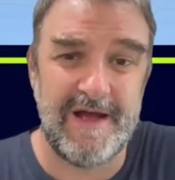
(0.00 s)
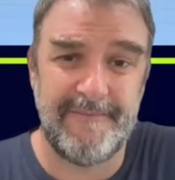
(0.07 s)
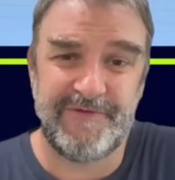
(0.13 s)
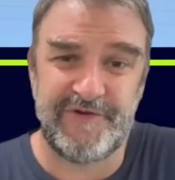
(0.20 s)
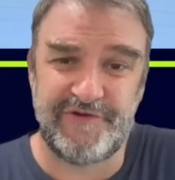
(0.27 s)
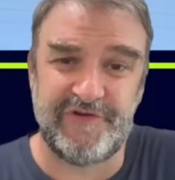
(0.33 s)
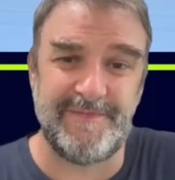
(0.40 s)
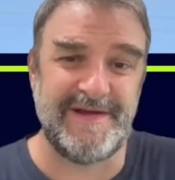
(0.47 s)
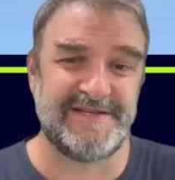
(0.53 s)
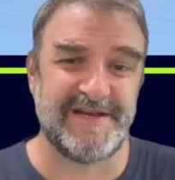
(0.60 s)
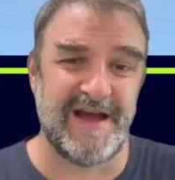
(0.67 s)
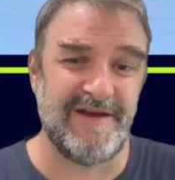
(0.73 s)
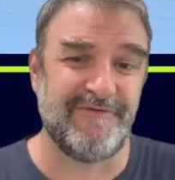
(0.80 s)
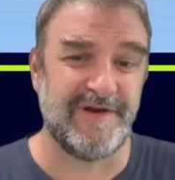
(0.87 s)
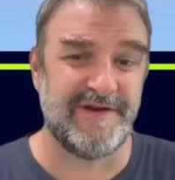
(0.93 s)
should be
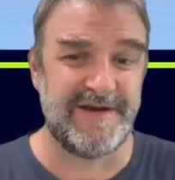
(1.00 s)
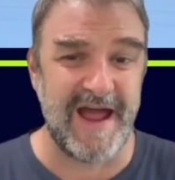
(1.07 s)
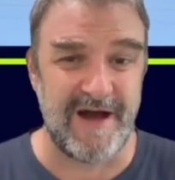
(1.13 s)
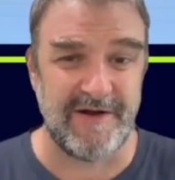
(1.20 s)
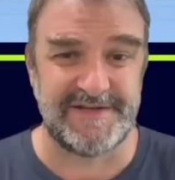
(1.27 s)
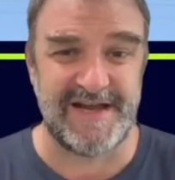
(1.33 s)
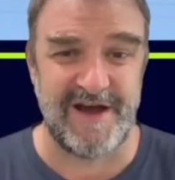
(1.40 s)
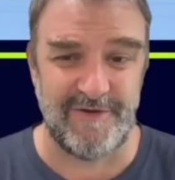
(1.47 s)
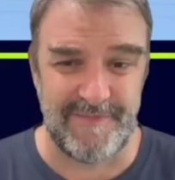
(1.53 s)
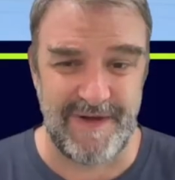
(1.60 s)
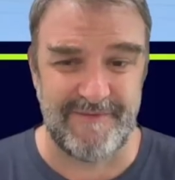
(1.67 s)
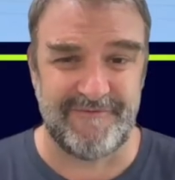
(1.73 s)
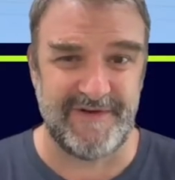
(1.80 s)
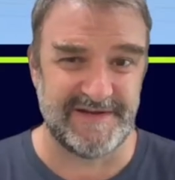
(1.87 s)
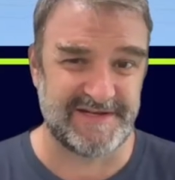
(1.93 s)
signed for downtown
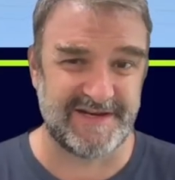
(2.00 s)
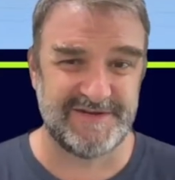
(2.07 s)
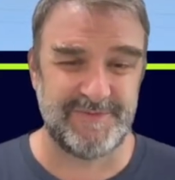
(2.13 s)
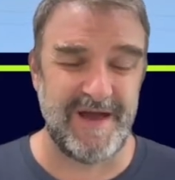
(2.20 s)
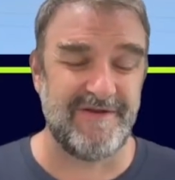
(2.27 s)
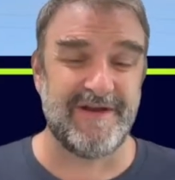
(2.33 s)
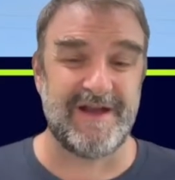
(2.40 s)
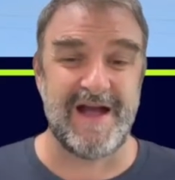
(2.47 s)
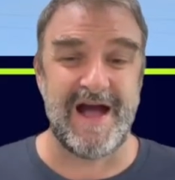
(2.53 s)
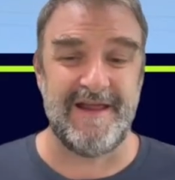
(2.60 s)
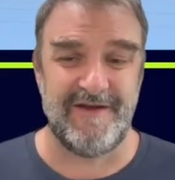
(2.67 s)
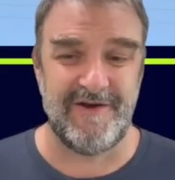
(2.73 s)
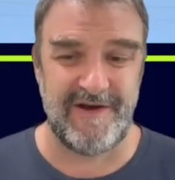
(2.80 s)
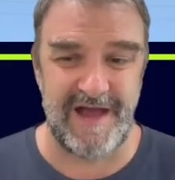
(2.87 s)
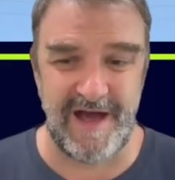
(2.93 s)
Memphis because we haven't gotten
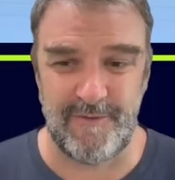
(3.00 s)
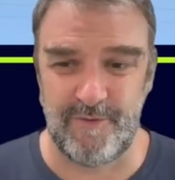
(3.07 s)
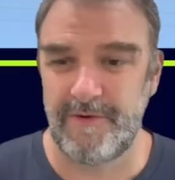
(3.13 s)
there yet.